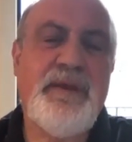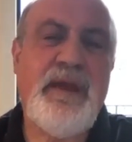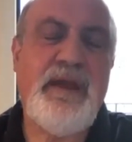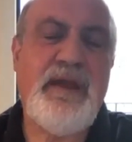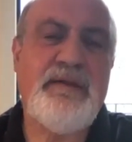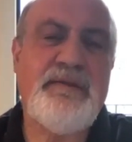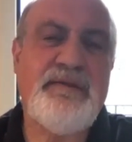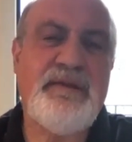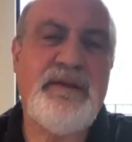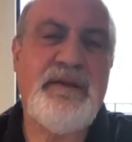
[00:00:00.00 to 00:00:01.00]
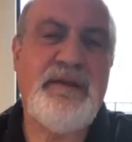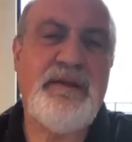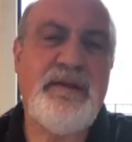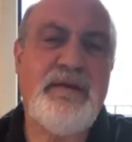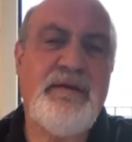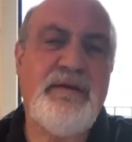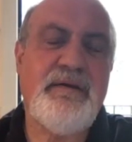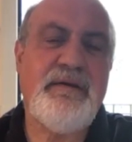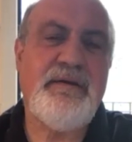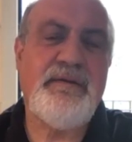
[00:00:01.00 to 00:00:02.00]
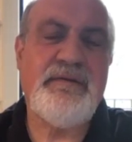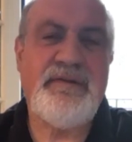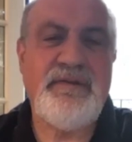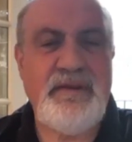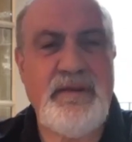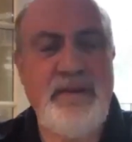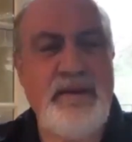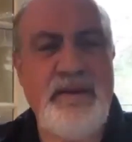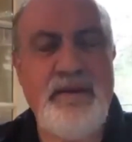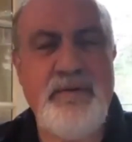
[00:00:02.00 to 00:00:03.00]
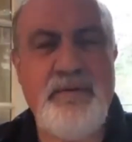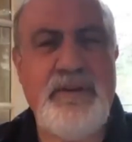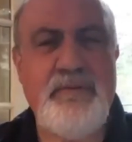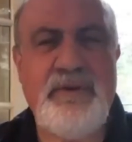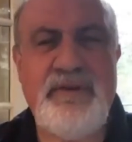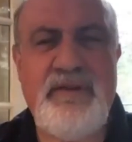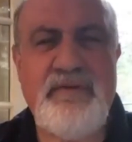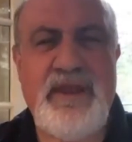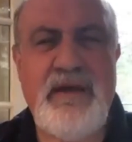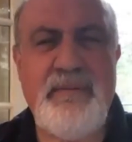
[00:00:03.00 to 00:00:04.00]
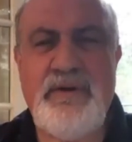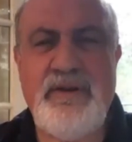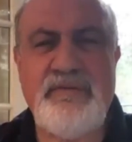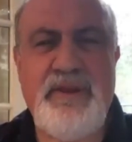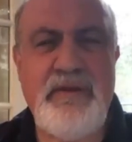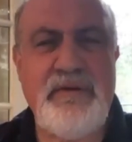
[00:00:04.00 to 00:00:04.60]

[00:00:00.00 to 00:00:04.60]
has a, a, a what does it have gamma or exponential